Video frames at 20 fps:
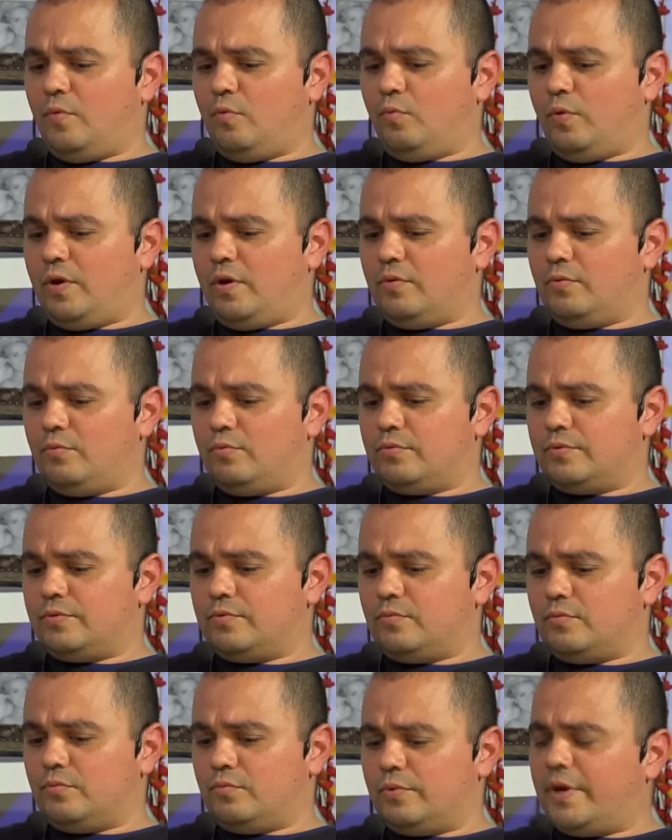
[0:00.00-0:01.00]
Well,
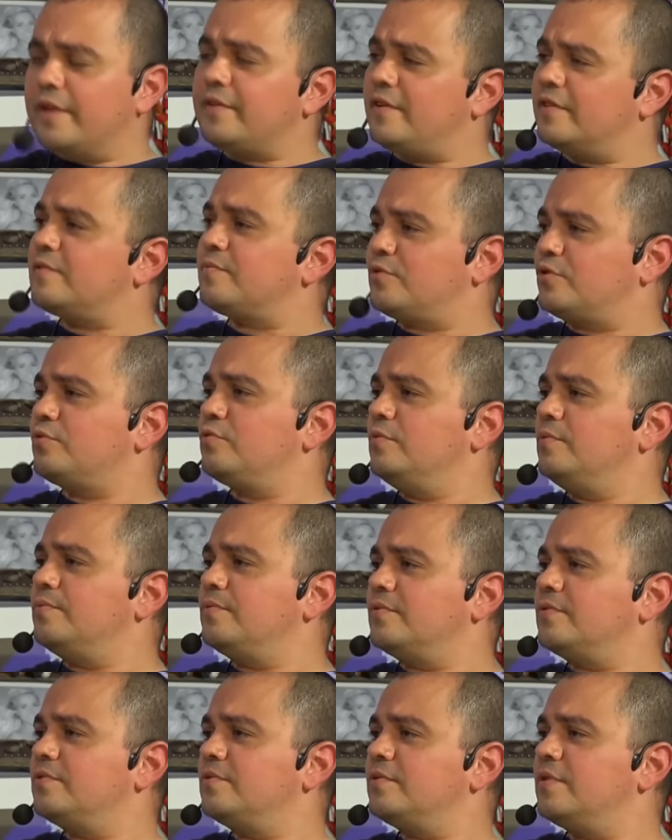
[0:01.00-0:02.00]
when I did some
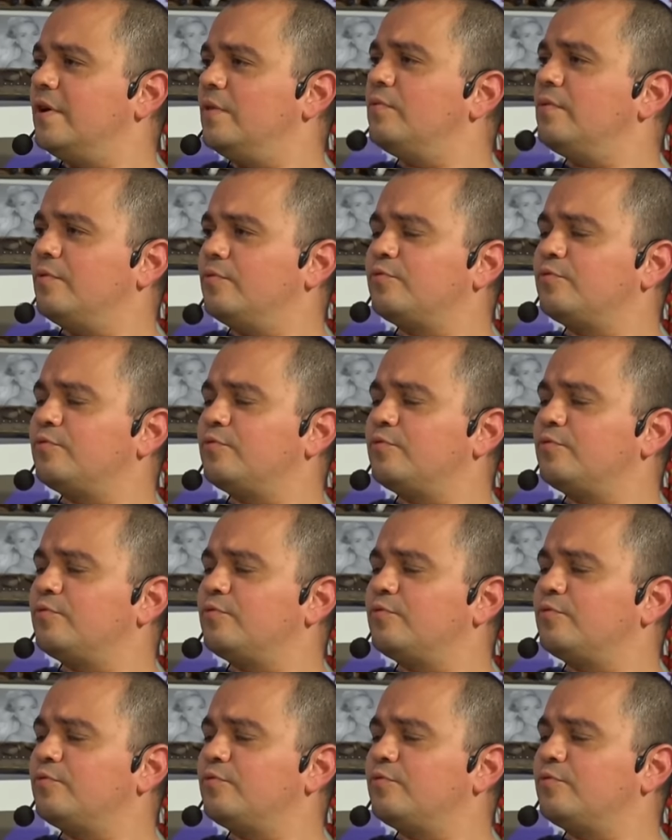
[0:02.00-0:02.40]
shrooms, it,